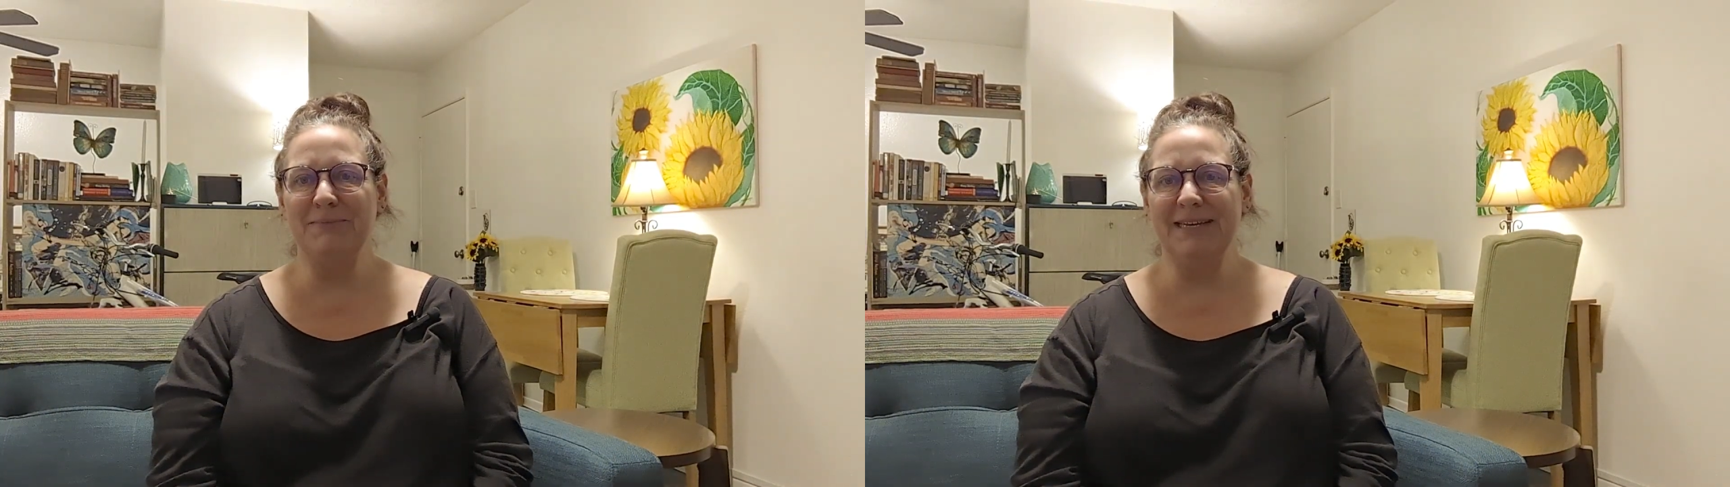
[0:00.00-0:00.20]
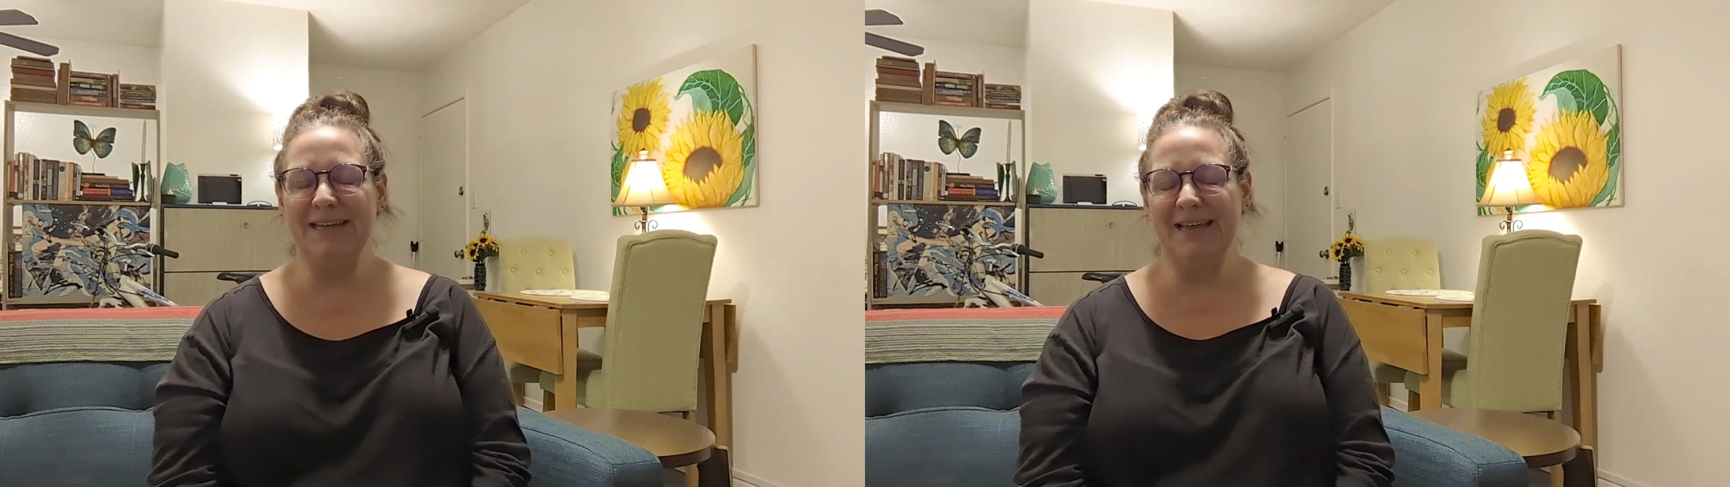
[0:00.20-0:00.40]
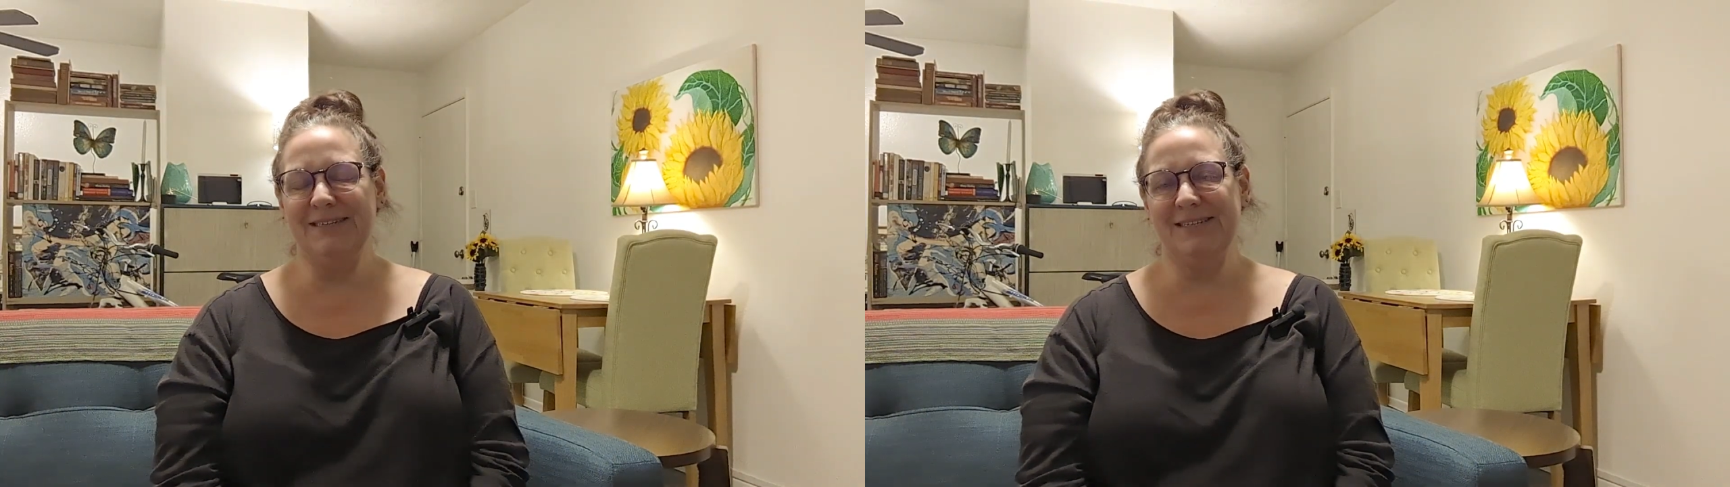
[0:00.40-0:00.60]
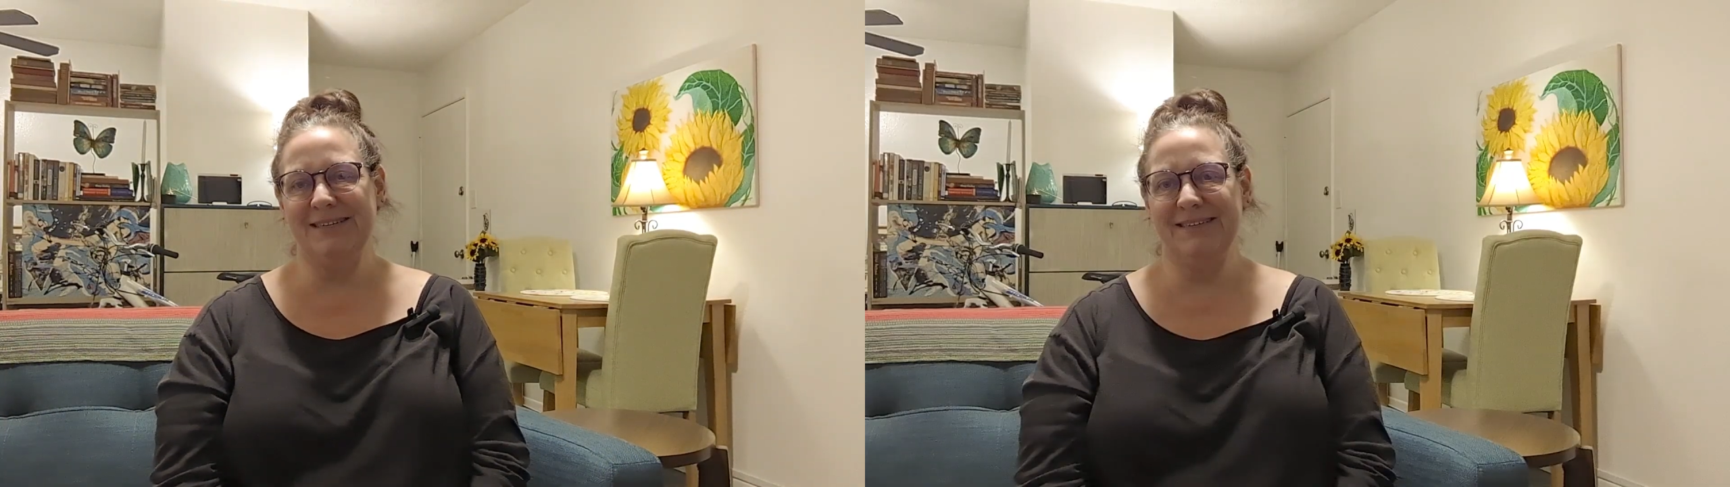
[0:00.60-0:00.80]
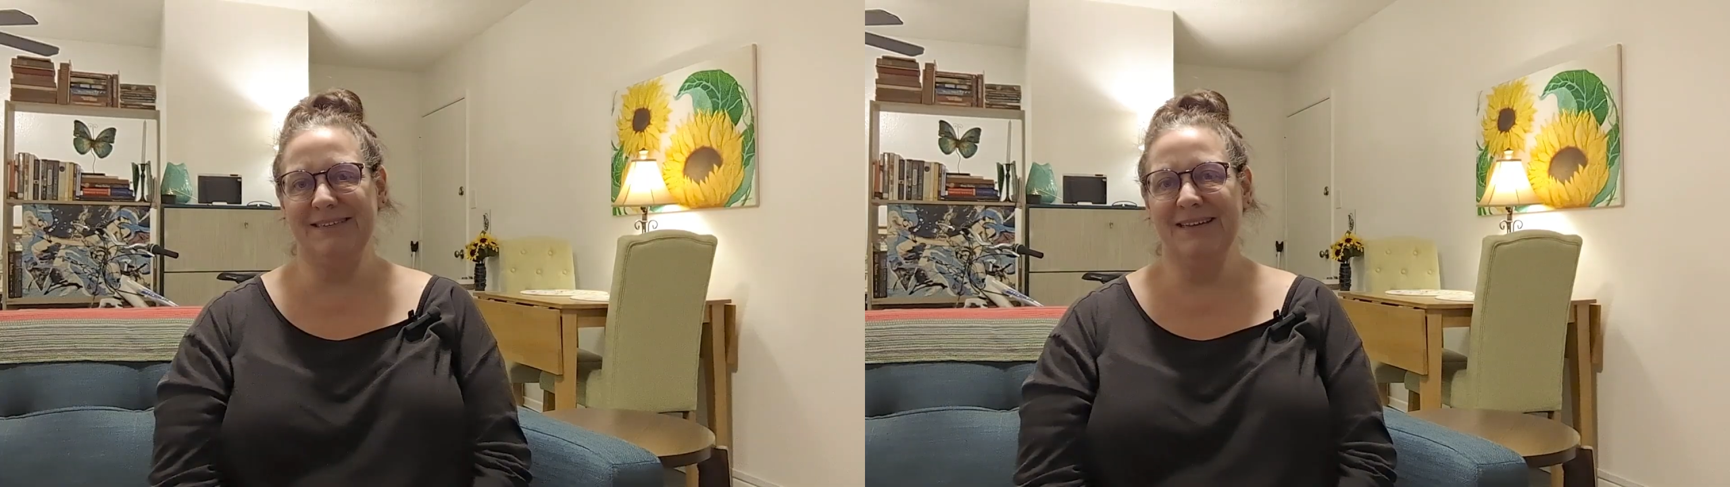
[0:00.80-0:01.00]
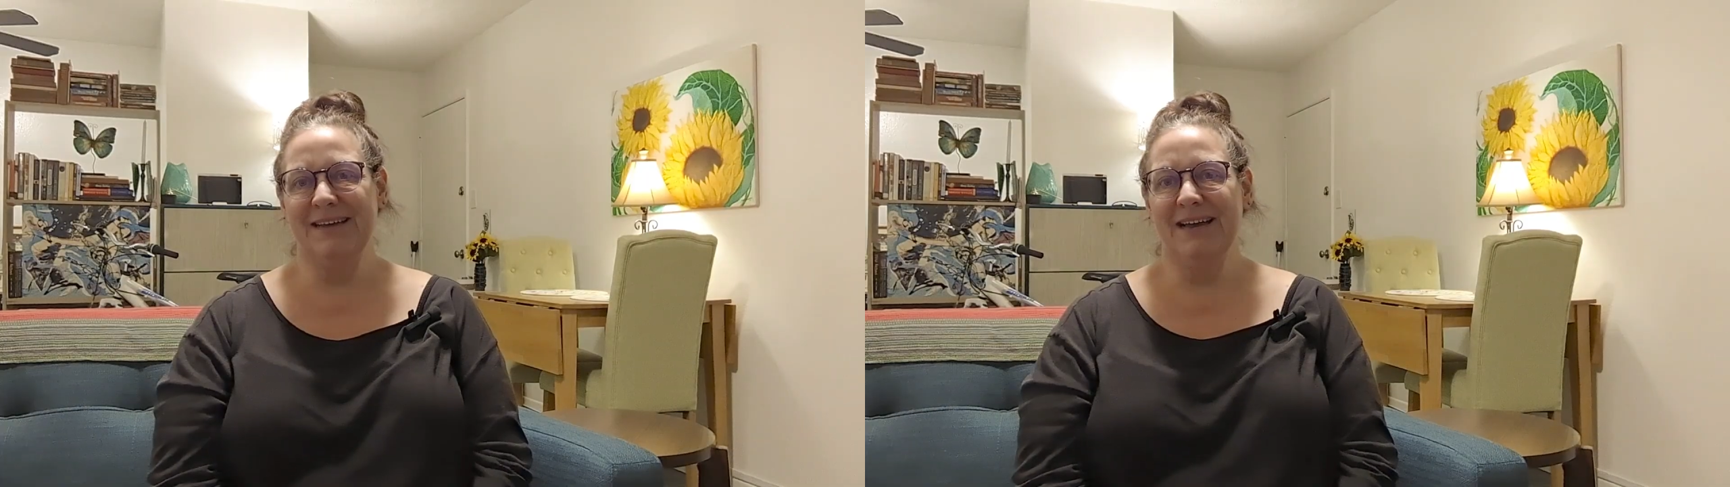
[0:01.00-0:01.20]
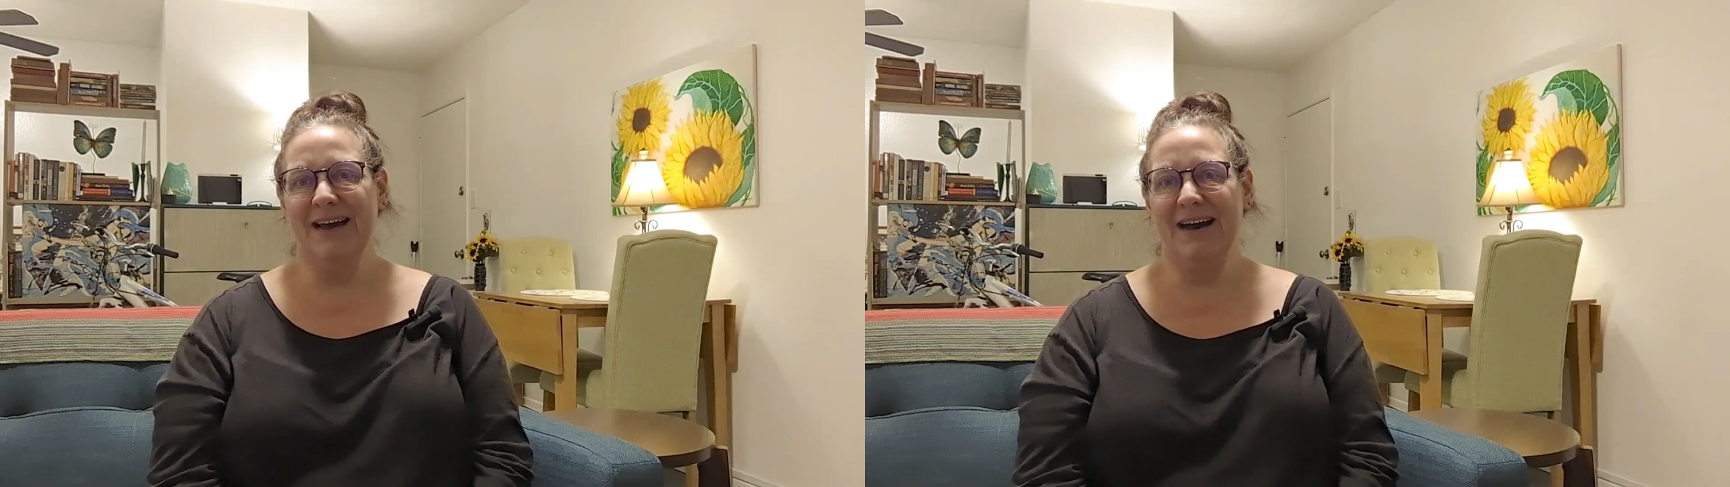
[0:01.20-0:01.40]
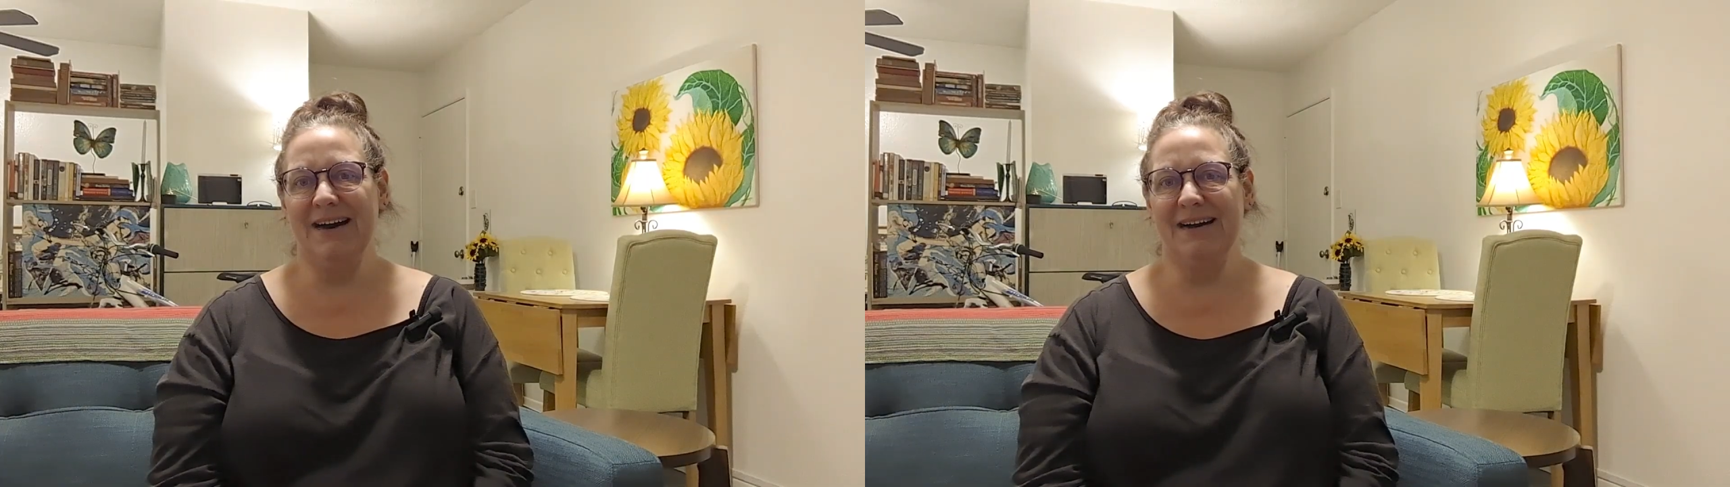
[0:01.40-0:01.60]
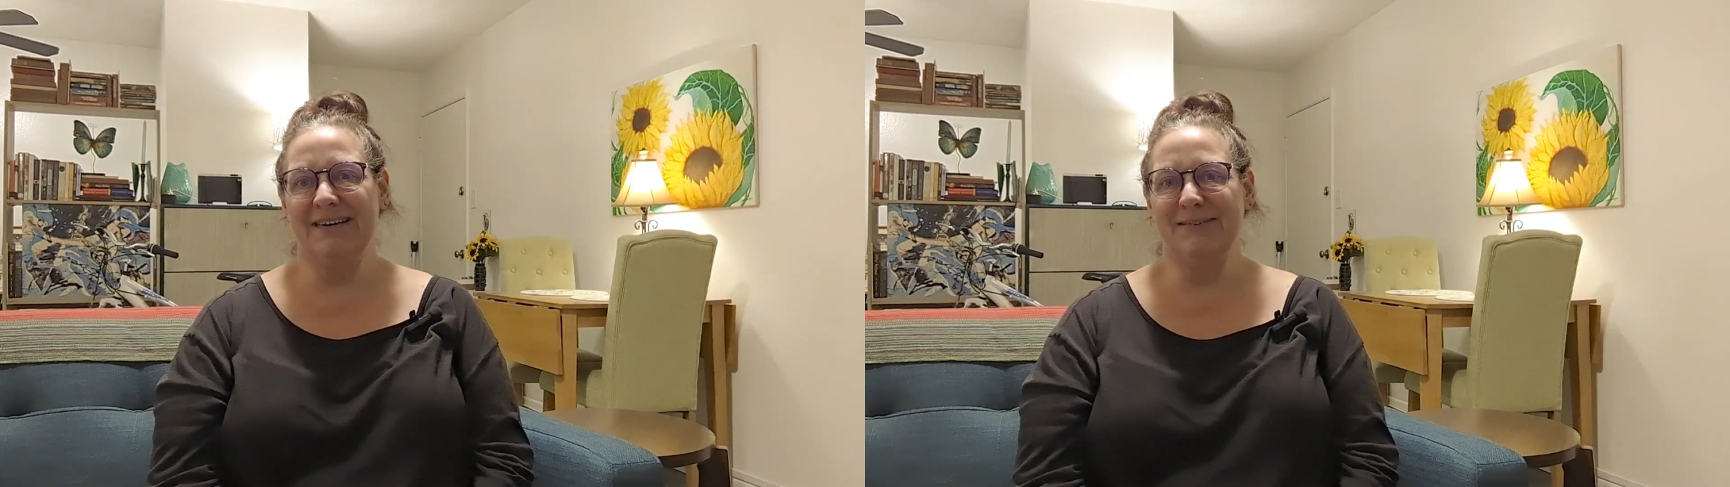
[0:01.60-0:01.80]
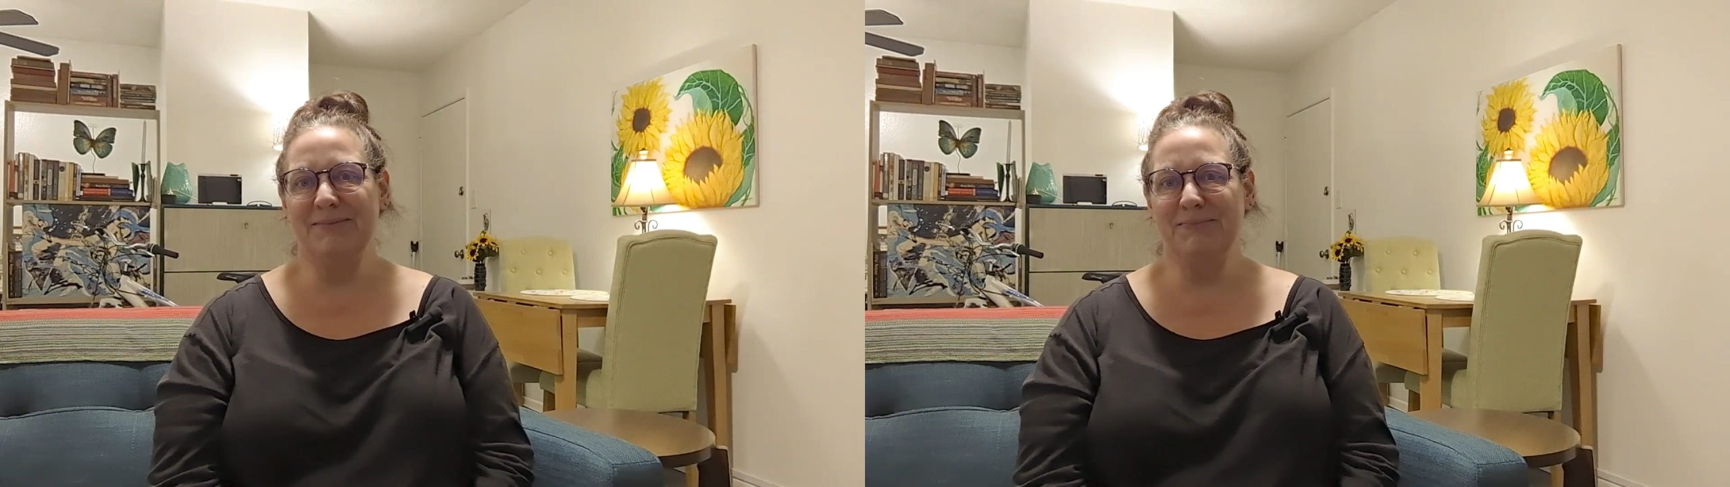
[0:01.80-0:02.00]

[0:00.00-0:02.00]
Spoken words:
medication uh,